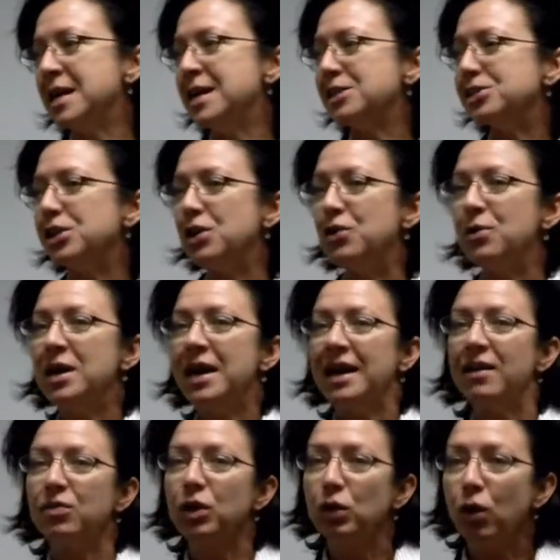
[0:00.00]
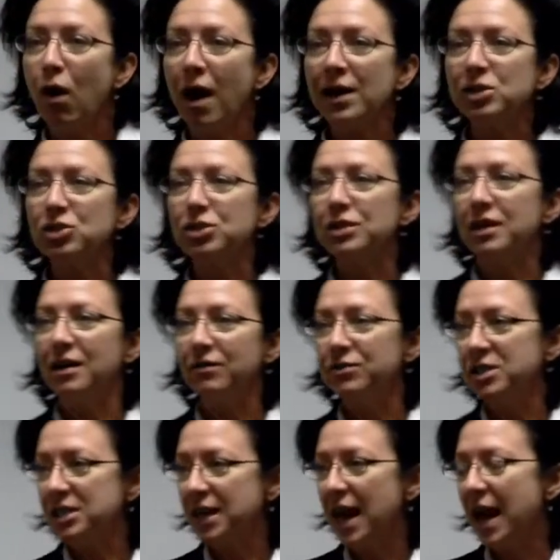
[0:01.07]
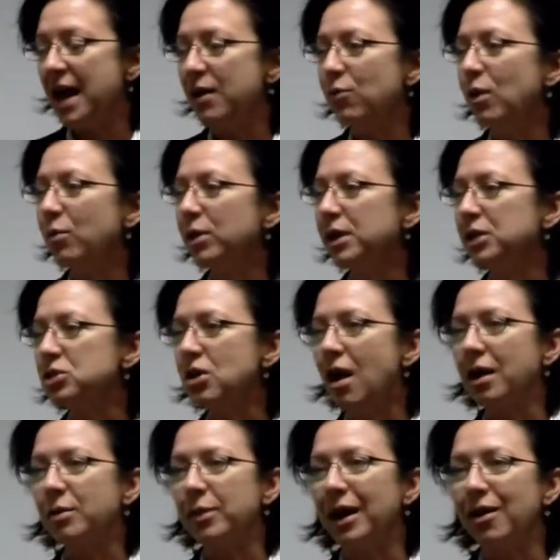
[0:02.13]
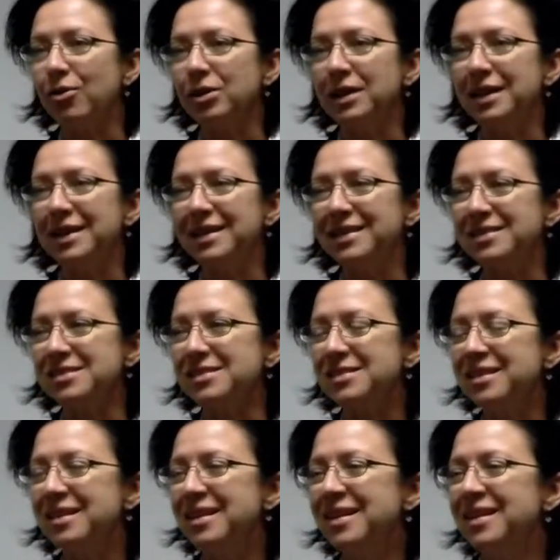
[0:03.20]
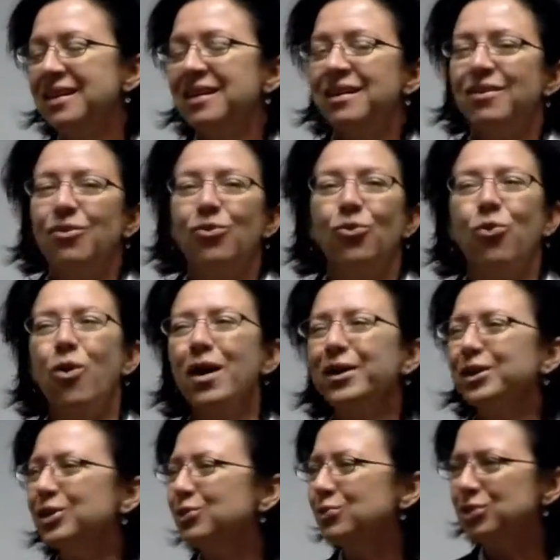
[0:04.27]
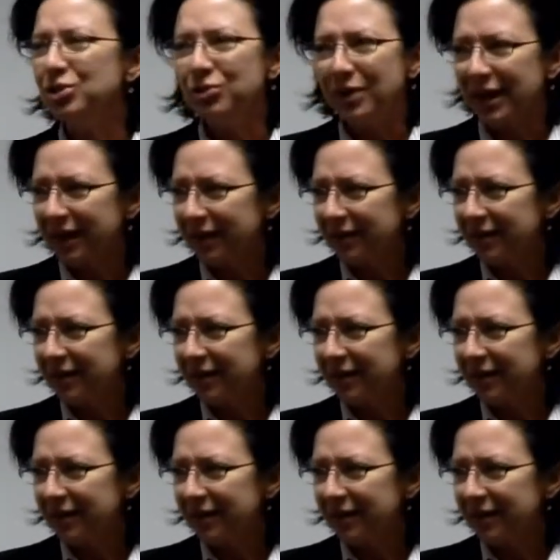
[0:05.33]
So in the launch of today, what we're going to talk about is, what are you doing?